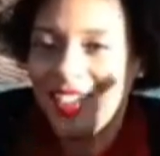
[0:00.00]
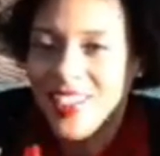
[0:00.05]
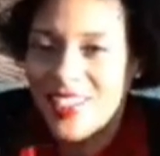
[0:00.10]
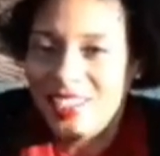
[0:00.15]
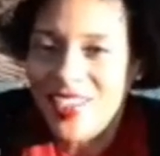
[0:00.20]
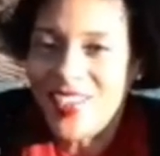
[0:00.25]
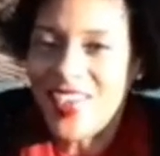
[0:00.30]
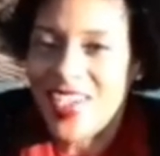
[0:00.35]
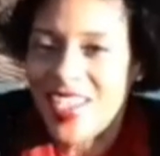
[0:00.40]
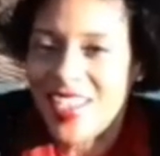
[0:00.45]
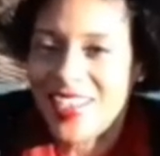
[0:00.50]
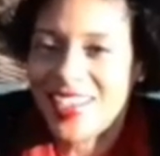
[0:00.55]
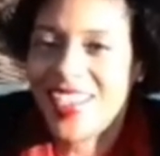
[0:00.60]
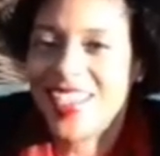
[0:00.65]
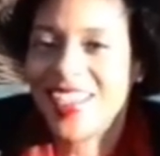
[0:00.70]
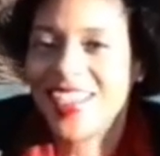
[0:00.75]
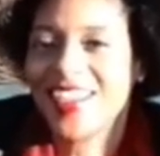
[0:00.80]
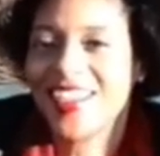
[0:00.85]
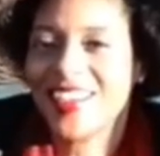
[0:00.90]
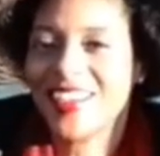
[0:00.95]
do it,
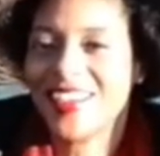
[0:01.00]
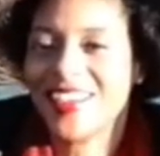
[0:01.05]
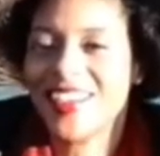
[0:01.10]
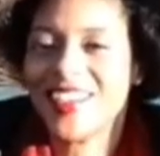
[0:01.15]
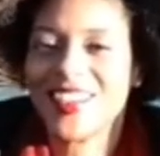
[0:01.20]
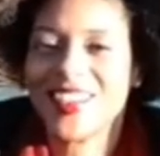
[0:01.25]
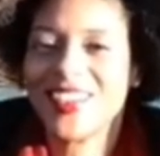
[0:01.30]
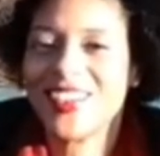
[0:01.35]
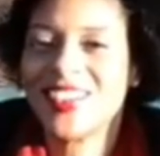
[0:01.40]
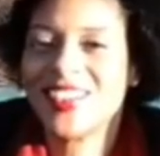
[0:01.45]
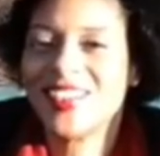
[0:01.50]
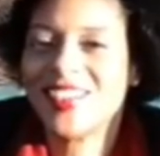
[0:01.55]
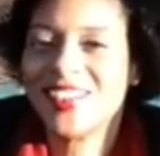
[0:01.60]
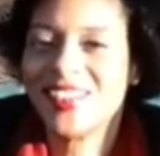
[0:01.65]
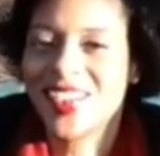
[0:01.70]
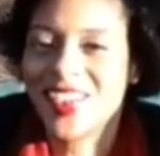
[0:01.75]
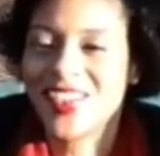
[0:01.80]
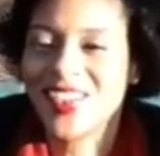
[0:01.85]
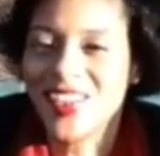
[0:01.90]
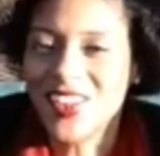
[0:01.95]
and it was just
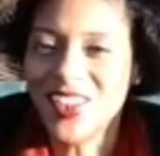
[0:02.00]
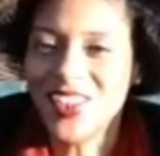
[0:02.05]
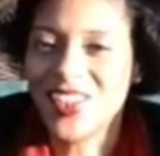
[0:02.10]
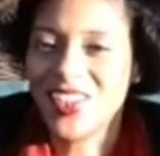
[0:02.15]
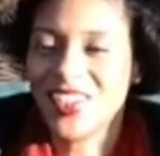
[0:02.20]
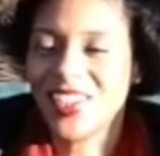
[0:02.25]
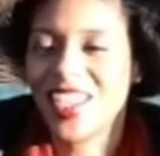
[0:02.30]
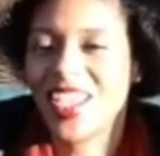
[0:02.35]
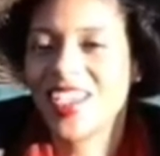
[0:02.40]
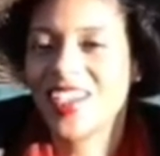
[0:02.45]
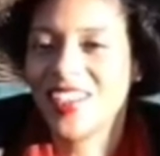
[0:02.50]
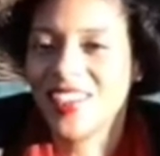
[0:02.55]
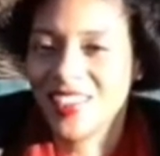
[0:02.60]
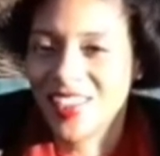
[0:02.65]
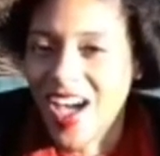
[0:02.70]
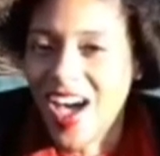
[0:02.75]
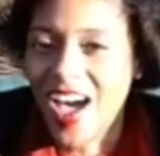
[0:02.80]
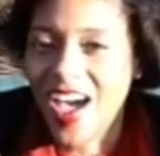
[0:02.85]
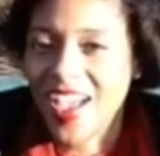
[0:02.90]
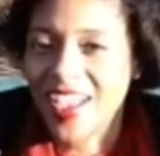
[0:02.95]
so cool, like a
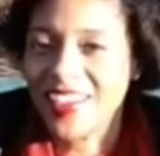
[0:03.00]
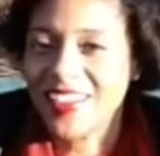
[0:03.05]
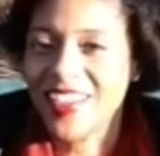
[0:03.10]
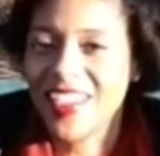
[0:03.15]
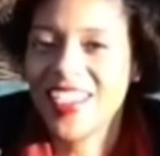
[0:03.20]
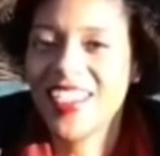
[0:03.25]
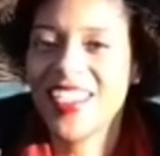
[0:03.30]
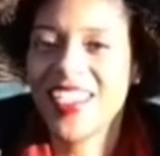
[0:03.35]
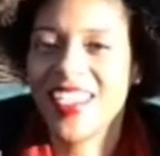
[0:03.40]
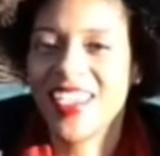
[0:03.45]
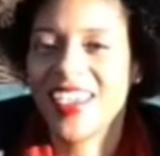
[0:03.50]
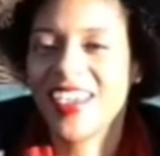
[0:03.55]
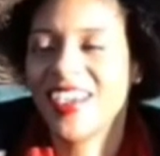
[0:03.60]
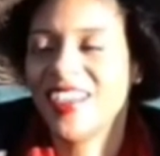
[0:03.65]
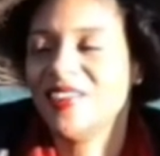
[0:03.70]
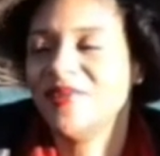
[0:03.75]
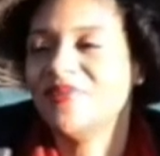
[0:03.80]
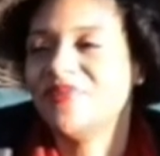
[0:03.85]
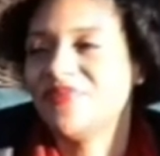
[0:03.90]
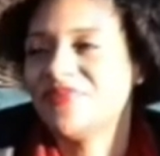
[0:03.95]
lot. And